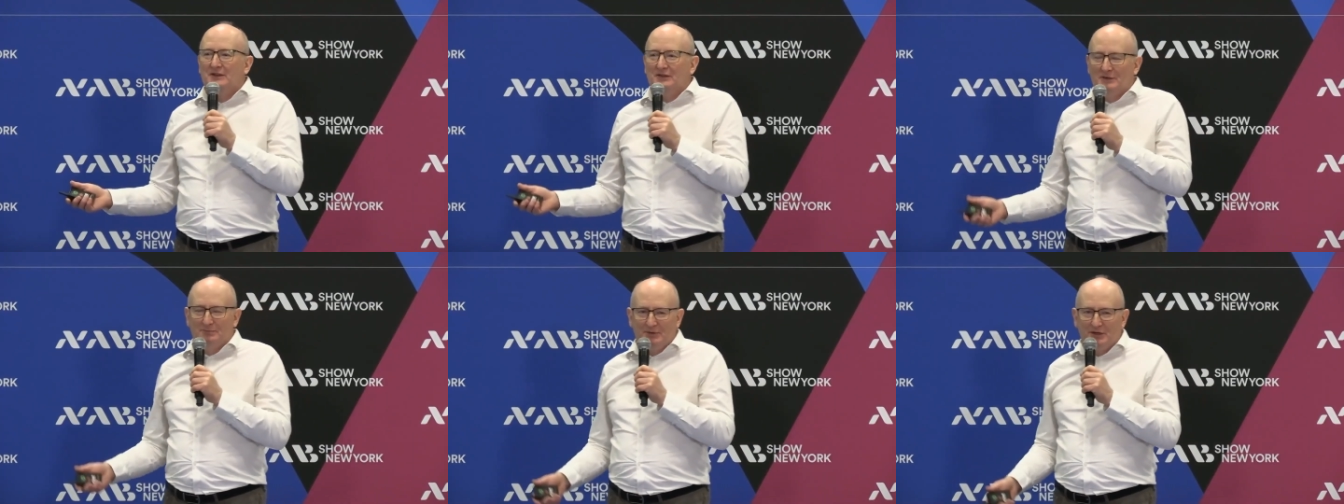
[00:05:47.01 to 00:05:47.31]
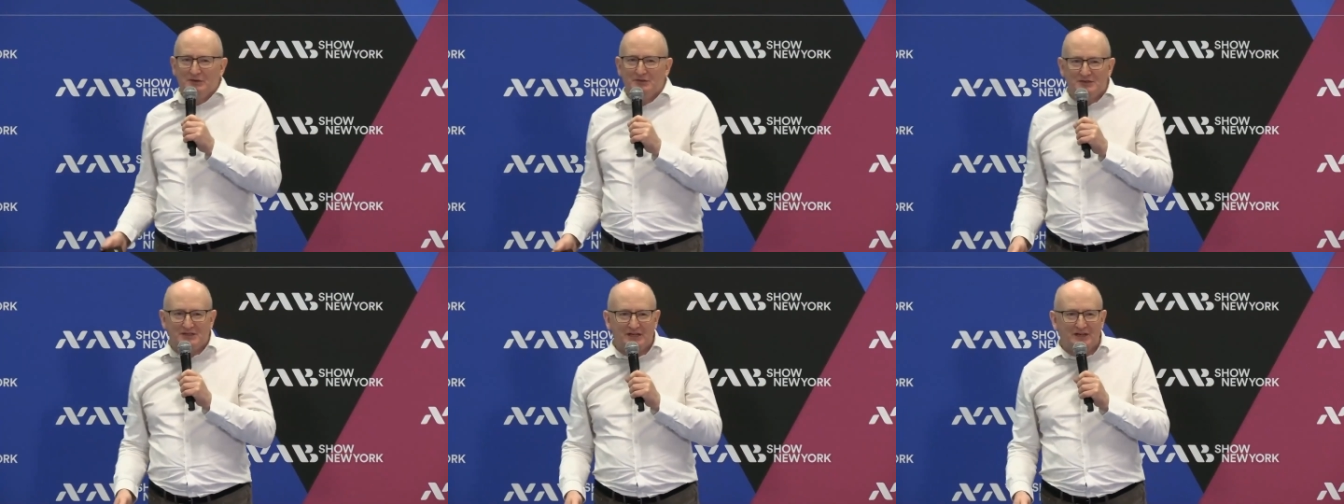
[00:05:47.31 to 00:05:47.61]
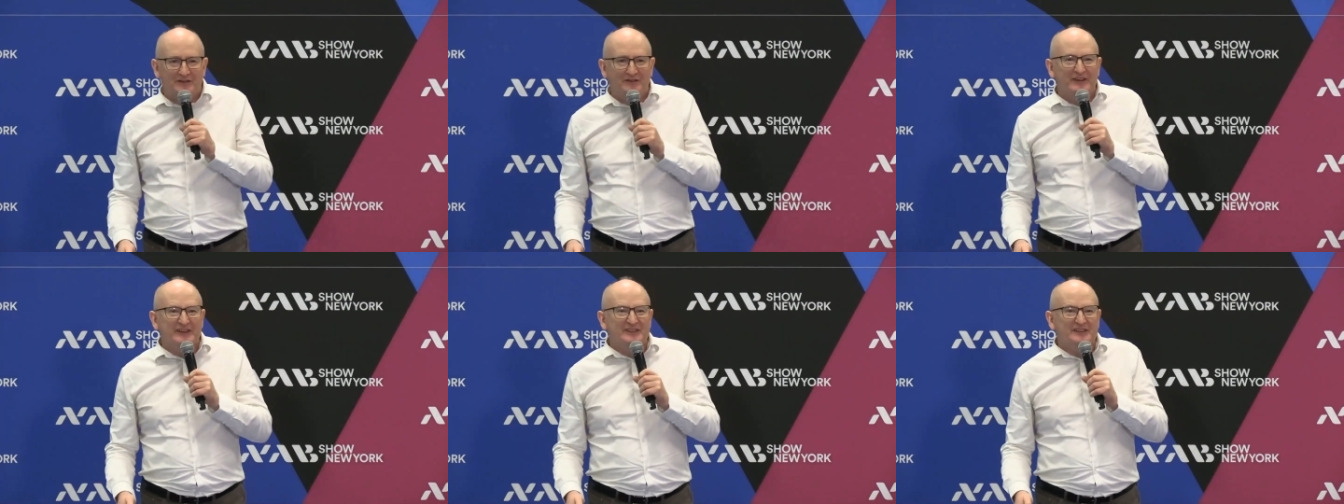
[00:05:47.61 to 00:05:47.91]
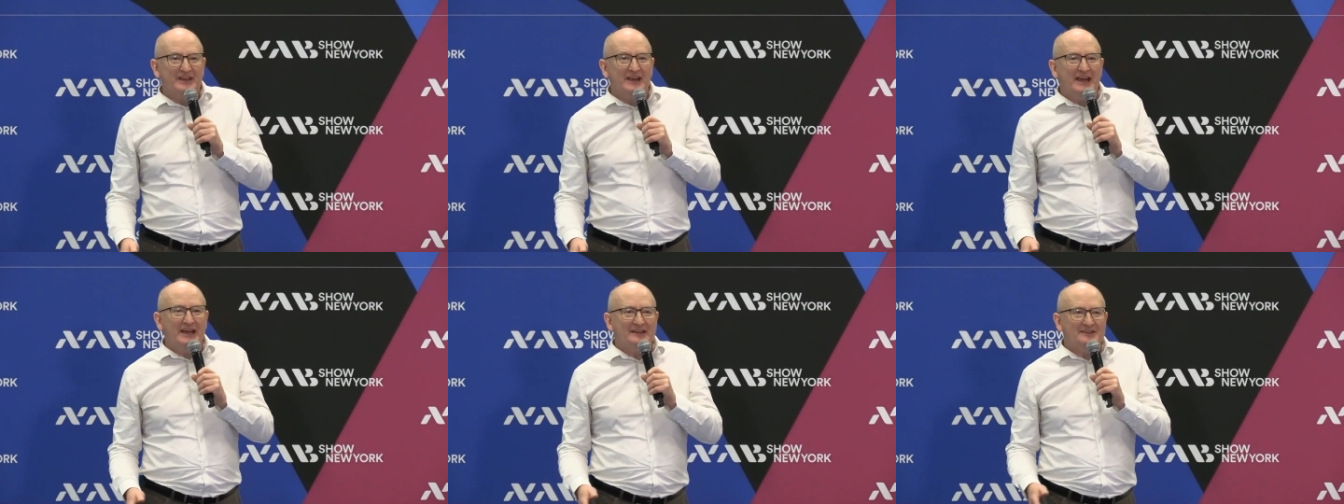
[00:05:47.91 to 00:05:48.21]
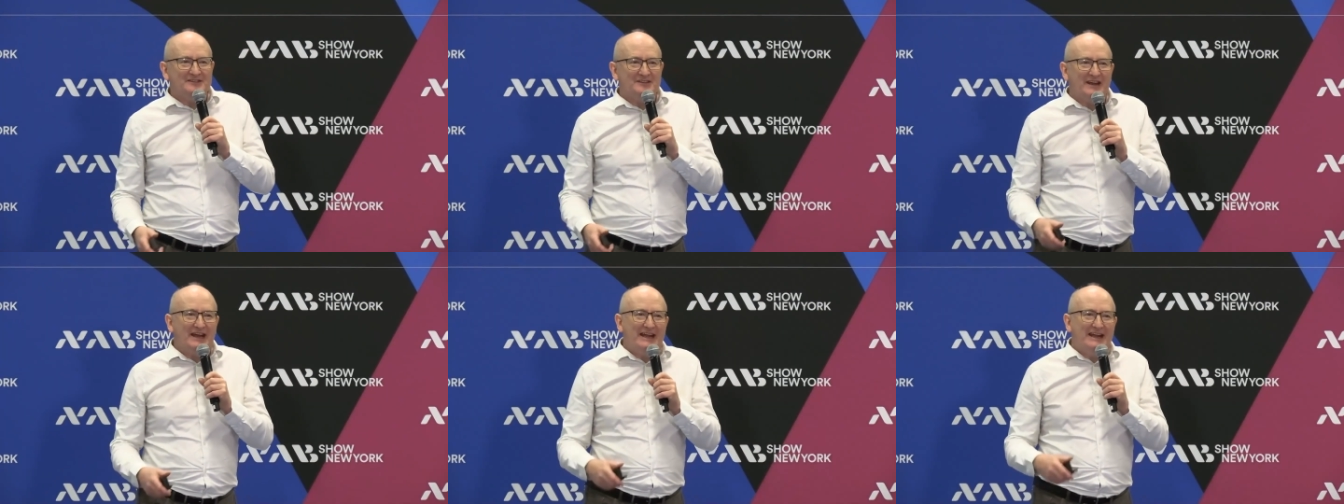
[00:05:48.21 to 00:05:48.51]
The beauty of it is
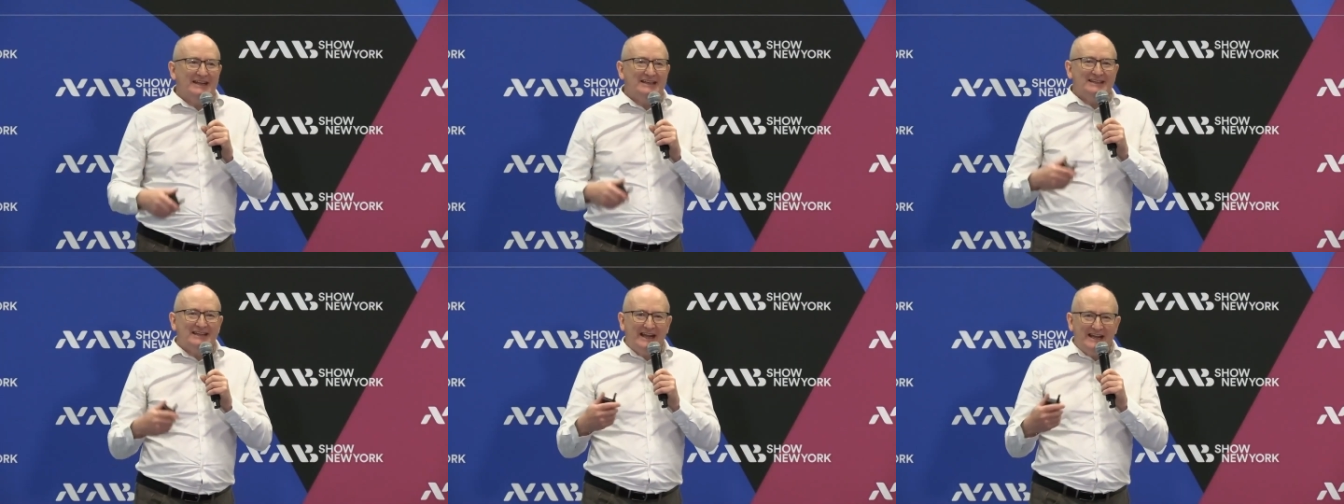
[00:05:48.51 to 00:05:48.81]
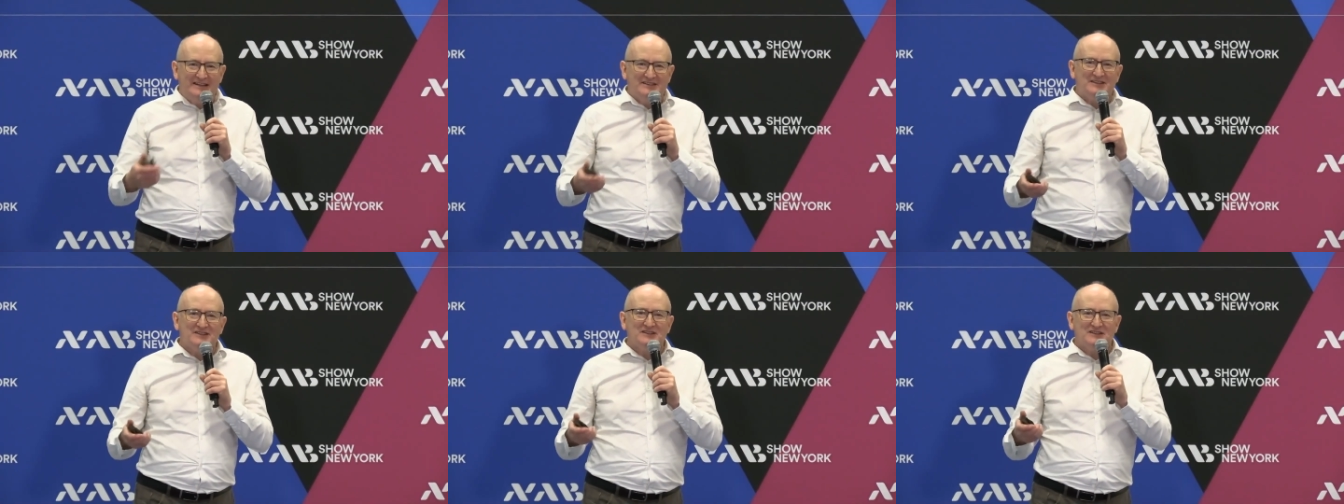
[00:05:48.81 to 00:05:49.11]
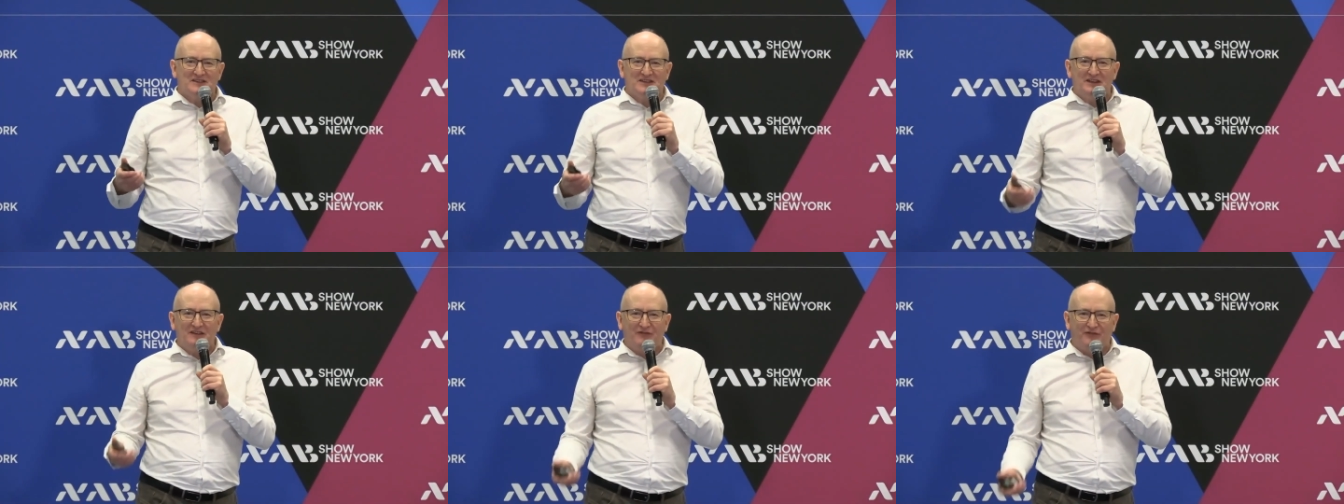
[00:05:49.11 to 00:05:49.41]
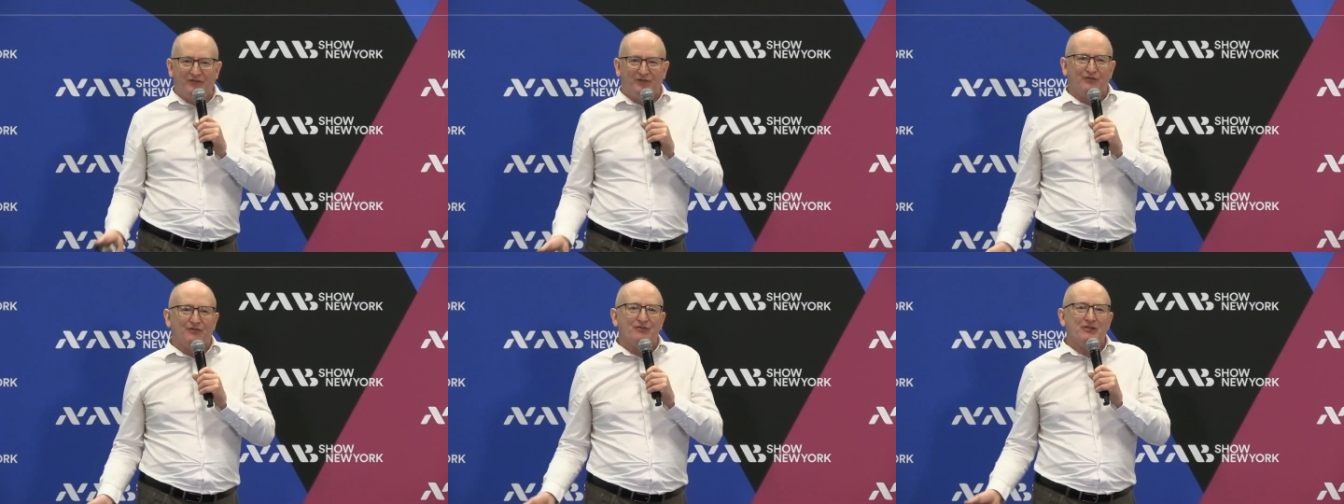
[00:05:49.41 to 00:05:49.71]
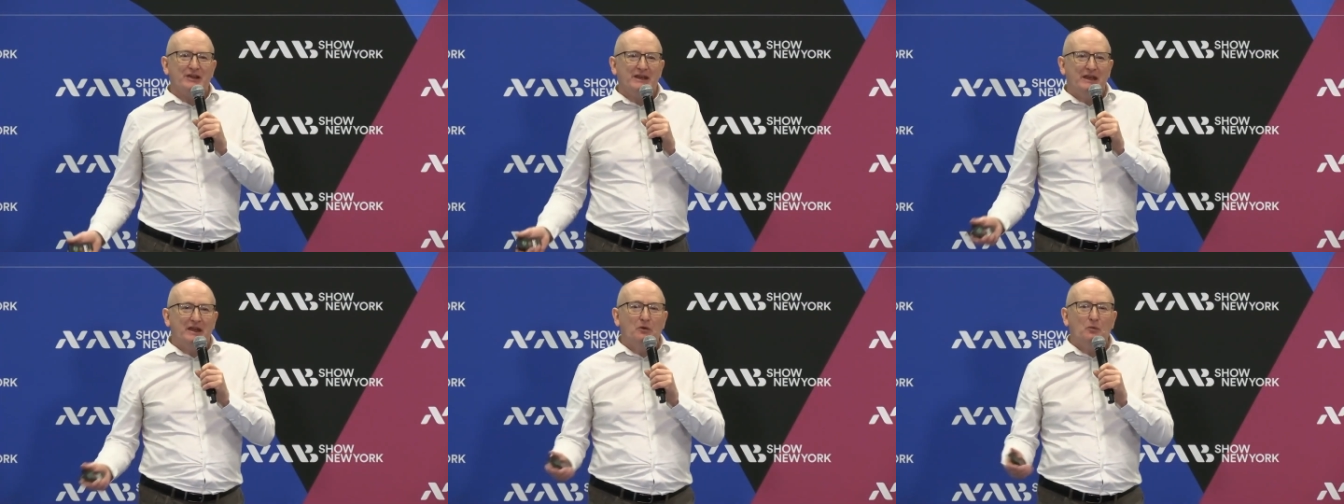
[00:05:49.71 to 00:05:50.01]
it's a
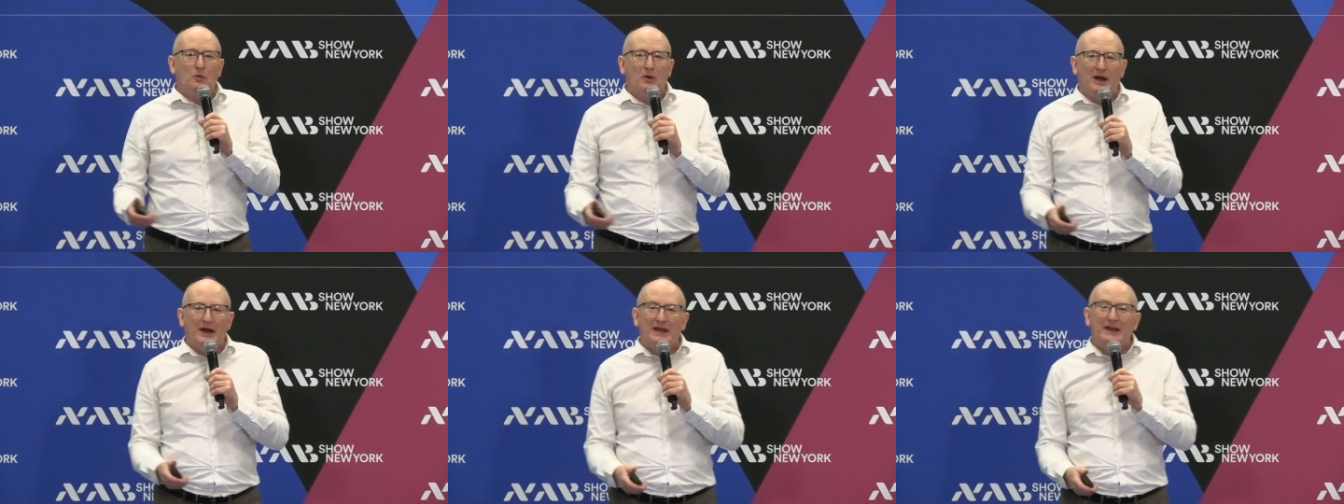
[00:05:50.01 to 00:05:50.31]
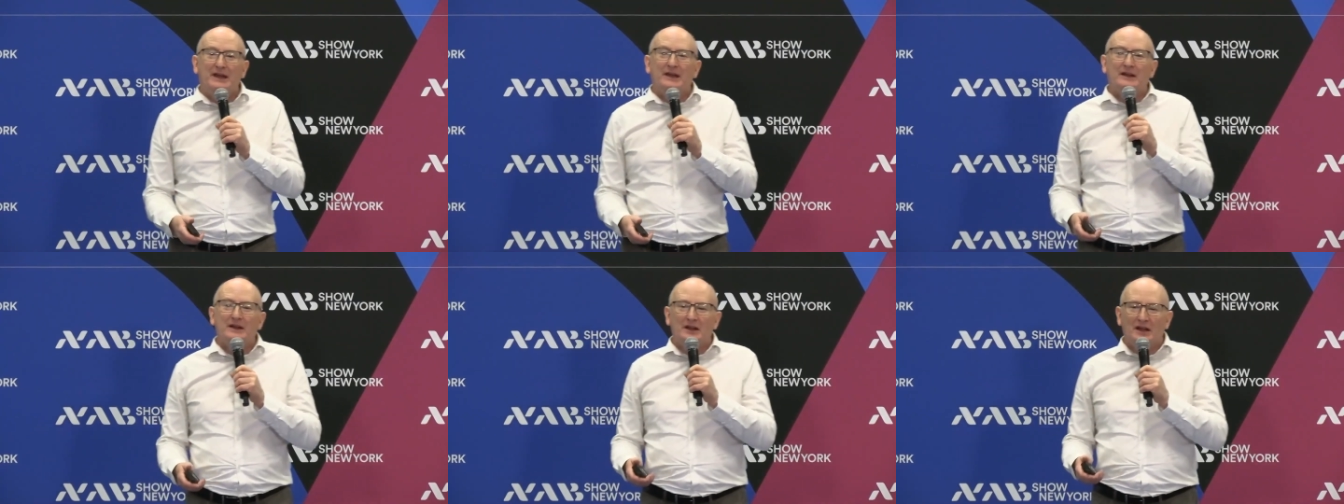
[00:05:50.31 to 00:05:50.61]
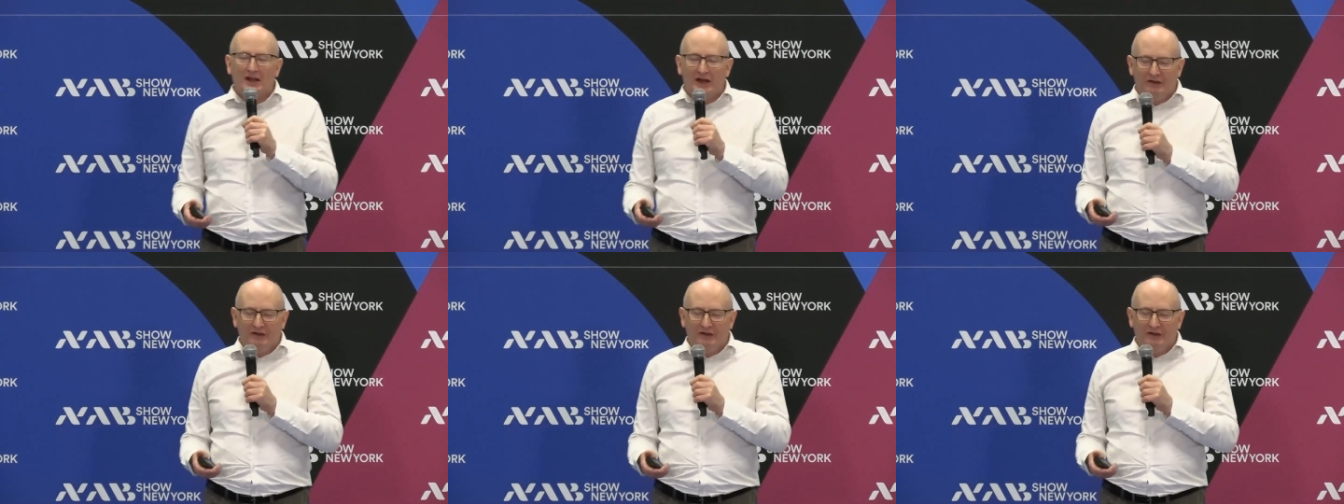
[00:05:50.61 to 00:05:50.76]
latency-free way